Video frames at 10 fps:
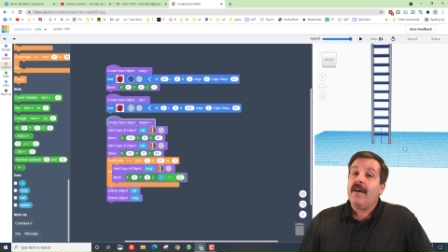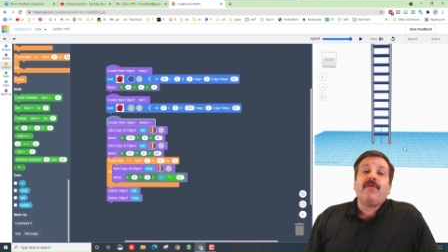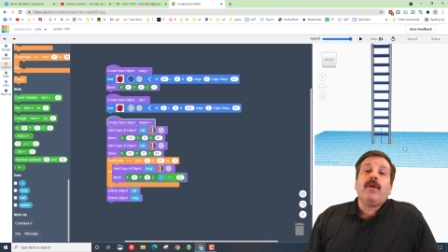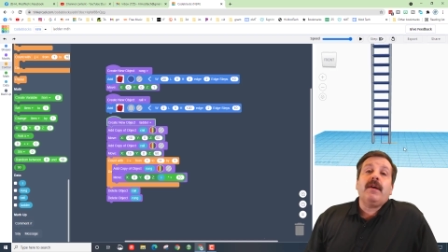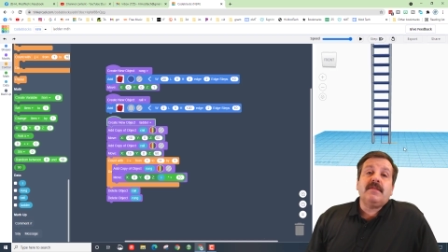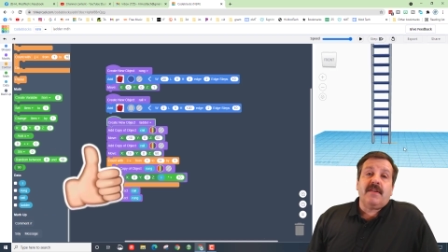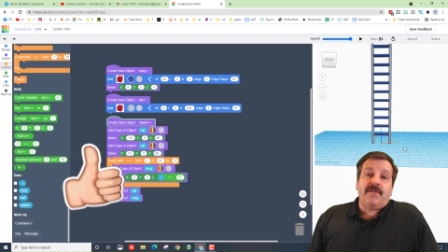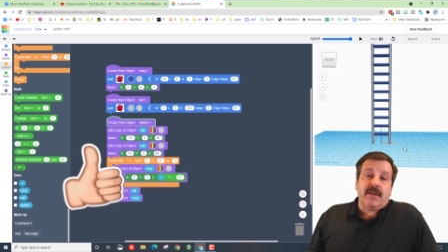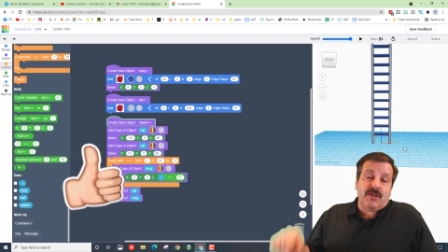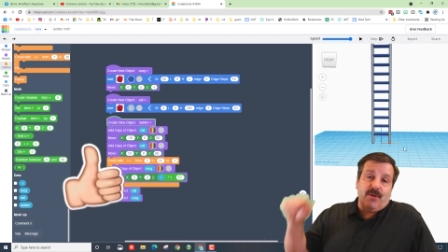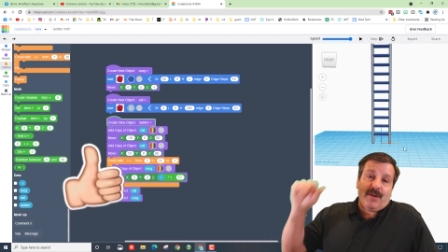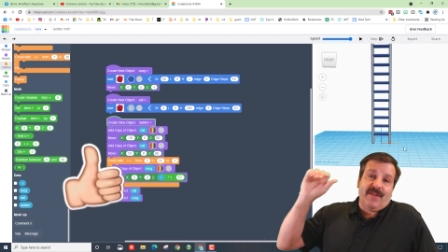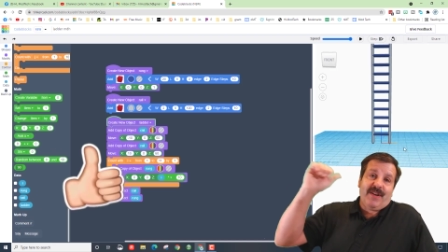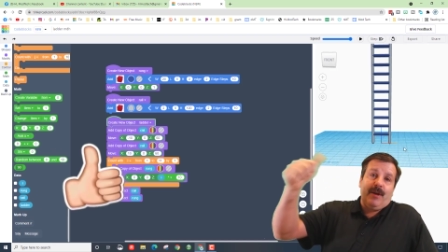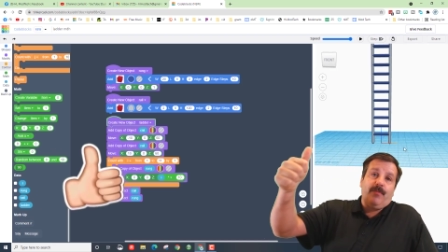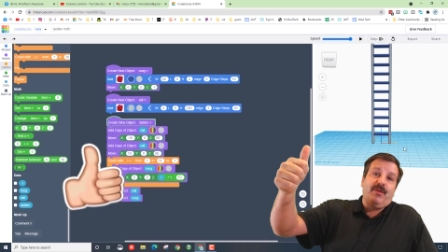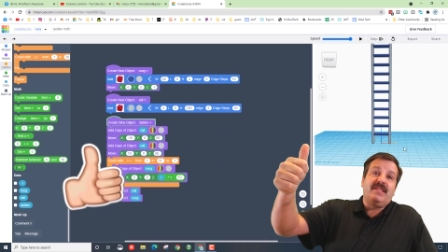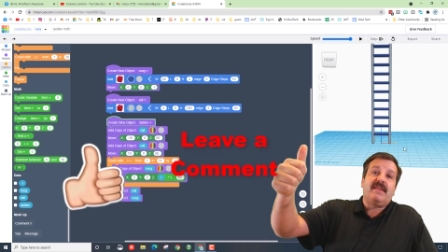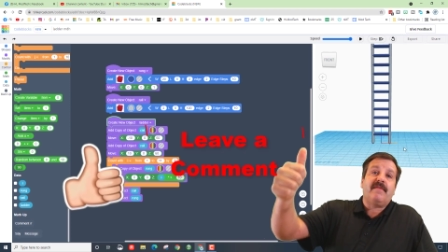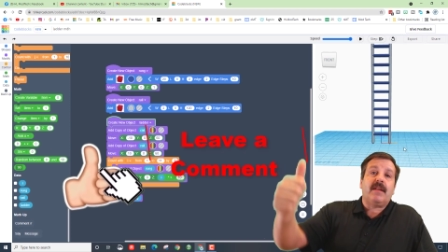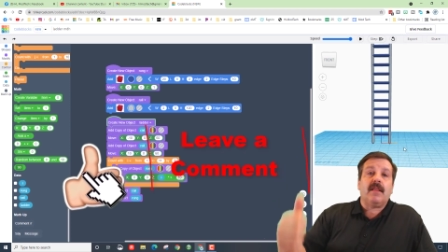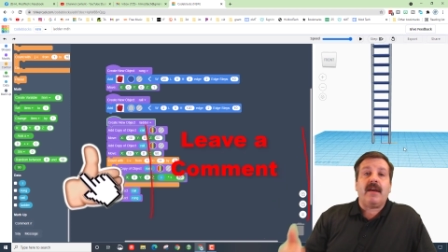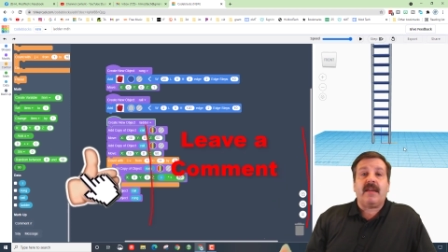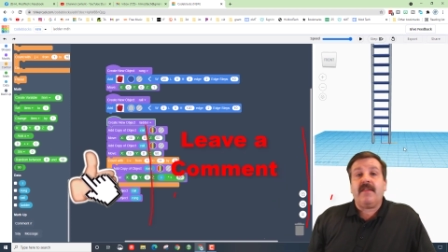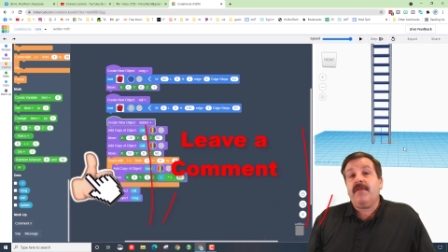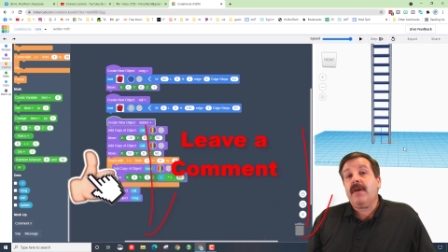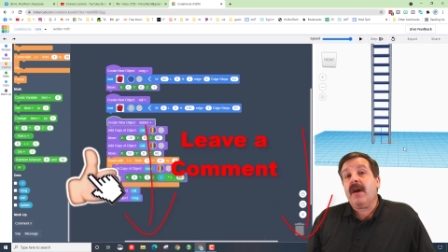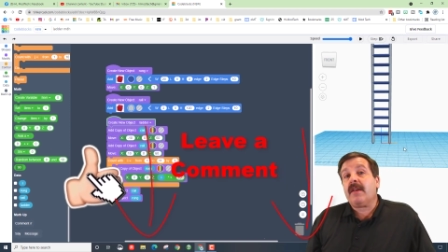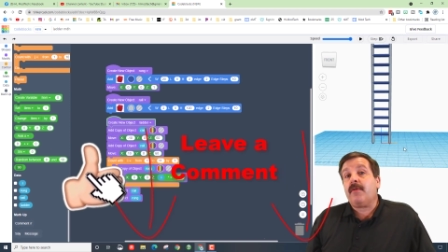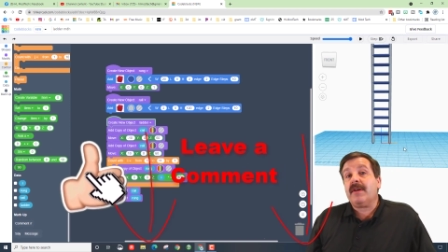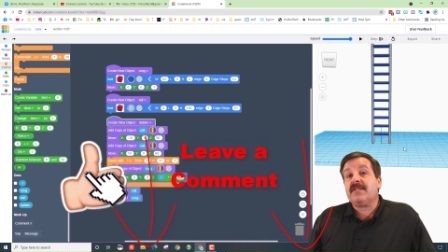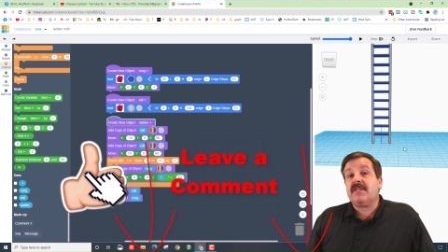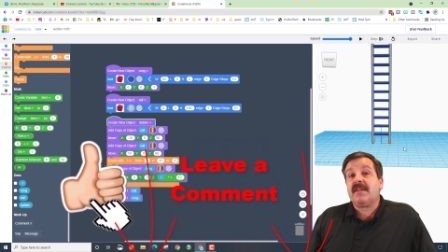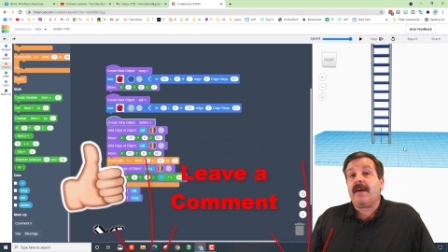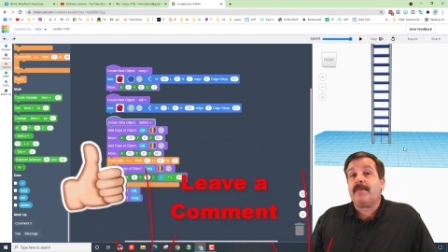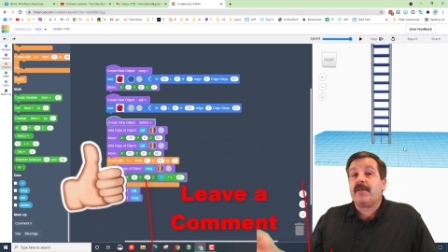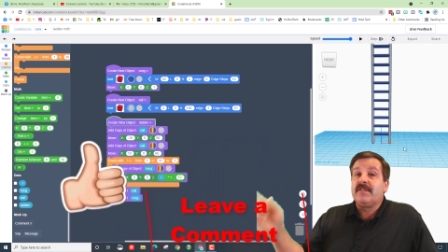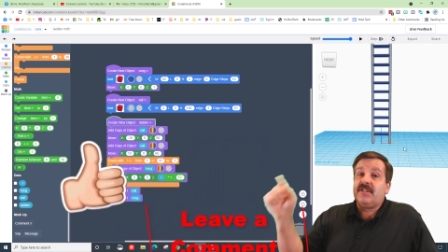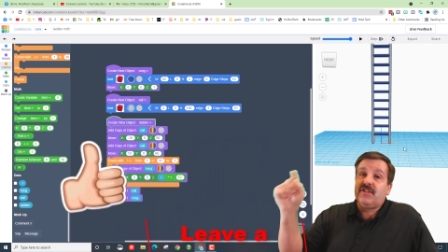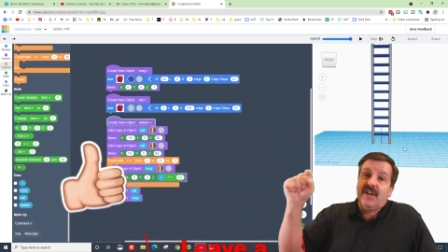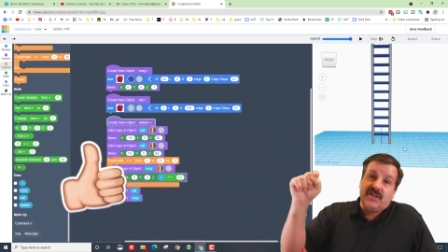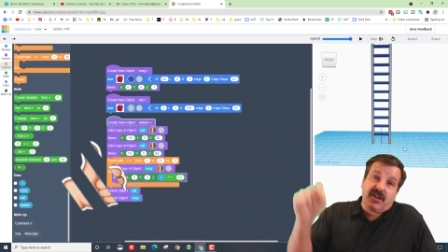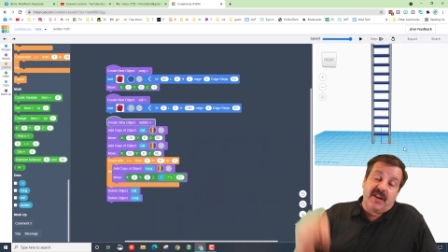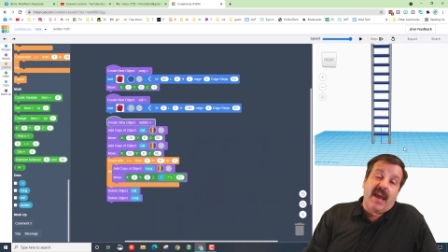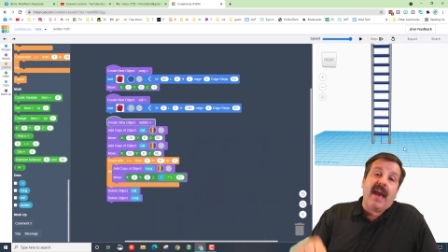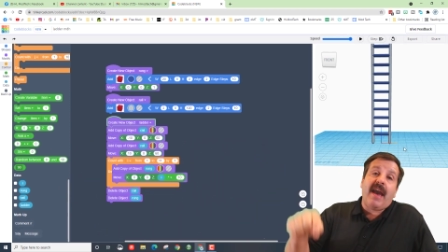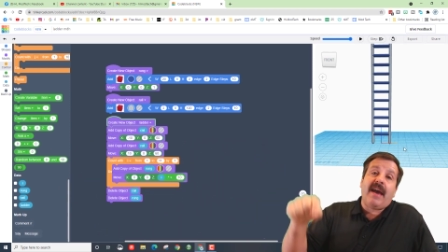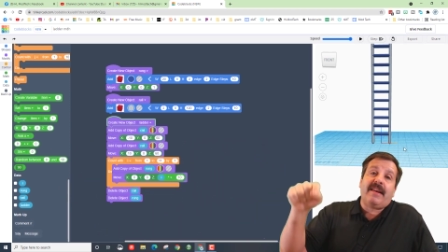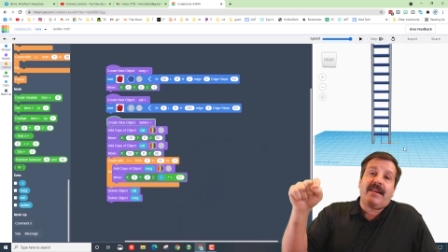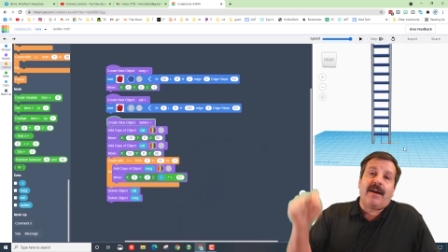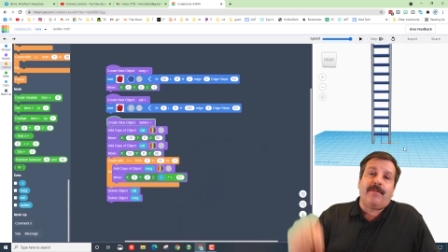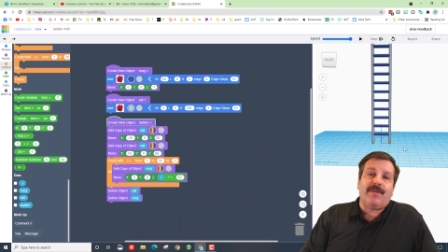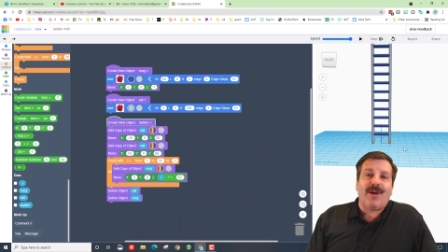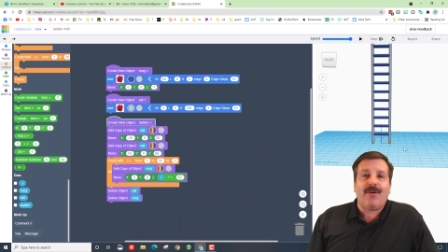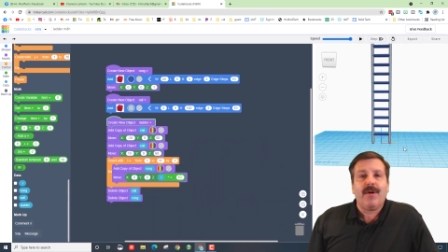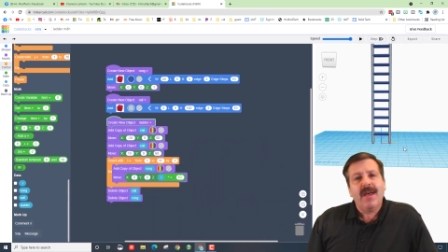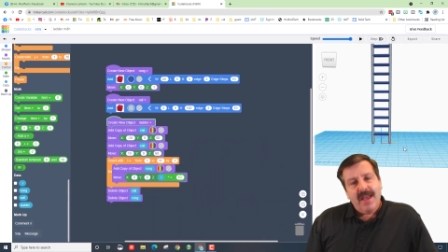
Friends, if you enjoyed the video, please give it a like. If you got a question, comment, or a suggestion, add it down below.